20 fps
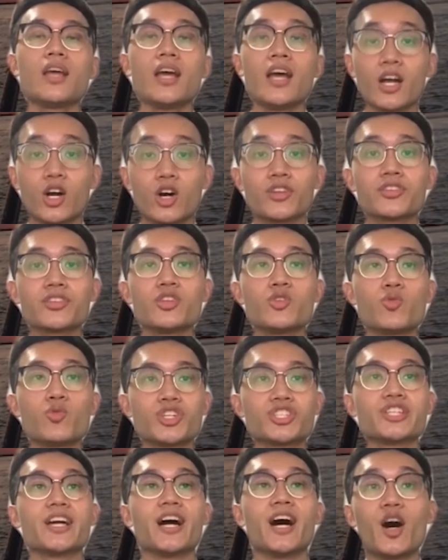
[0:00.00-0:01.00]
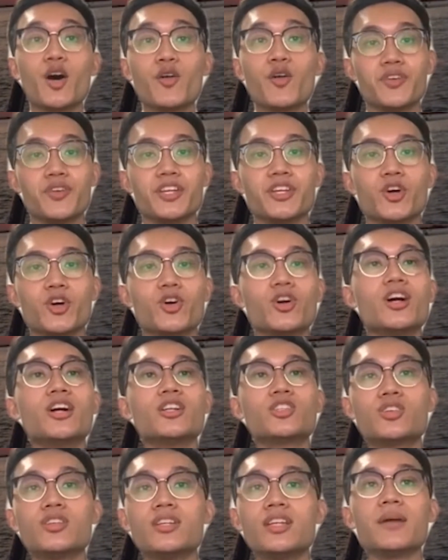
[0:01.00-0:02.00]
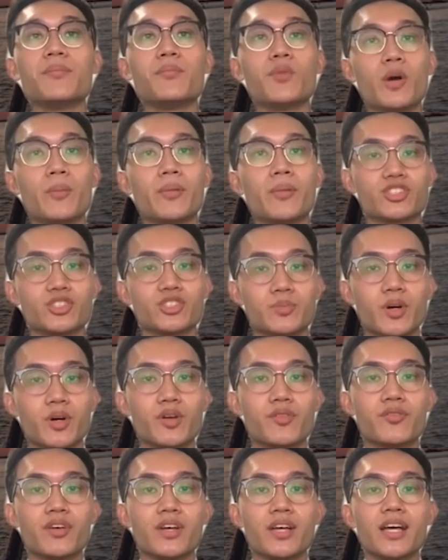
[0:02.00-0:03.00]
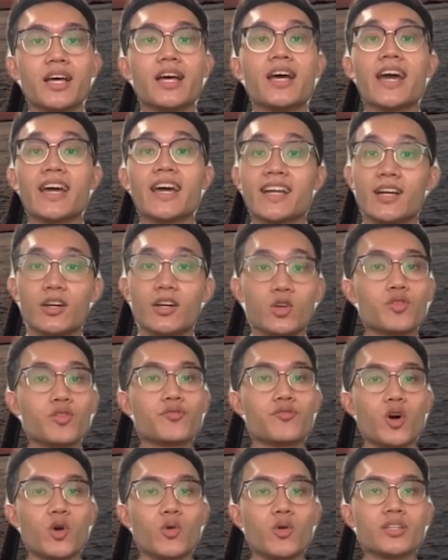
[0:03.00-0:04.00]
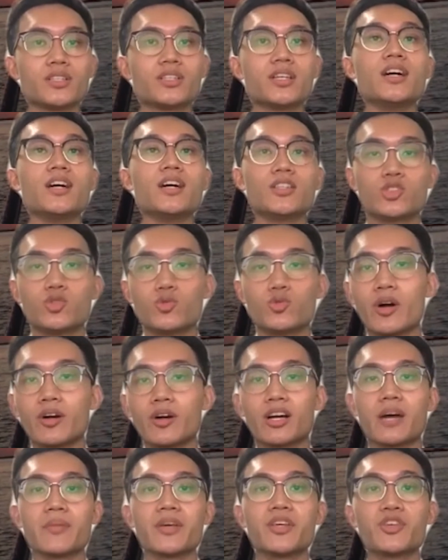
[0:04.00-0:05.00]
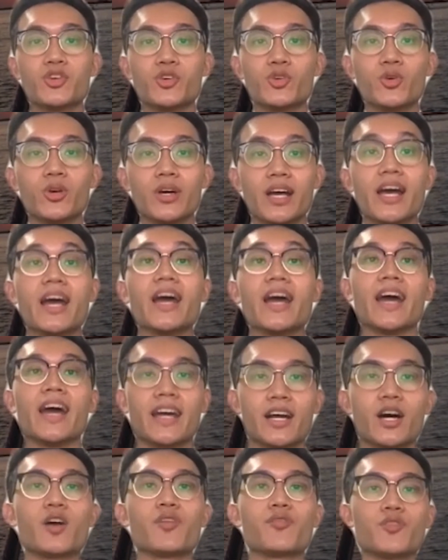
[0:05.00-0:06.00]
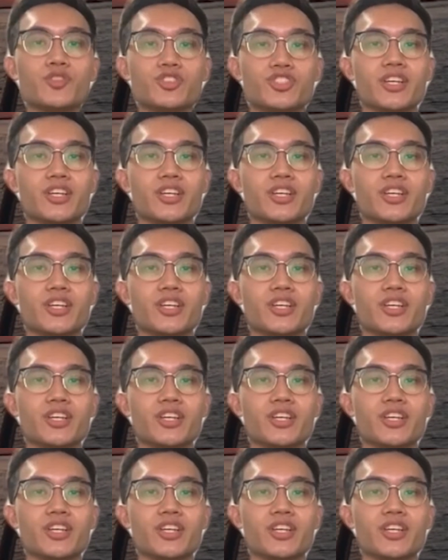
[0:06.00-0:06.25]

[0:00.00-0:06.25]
Continue watching our video to learn more about SMURF, and I look forward to welcoming you at our future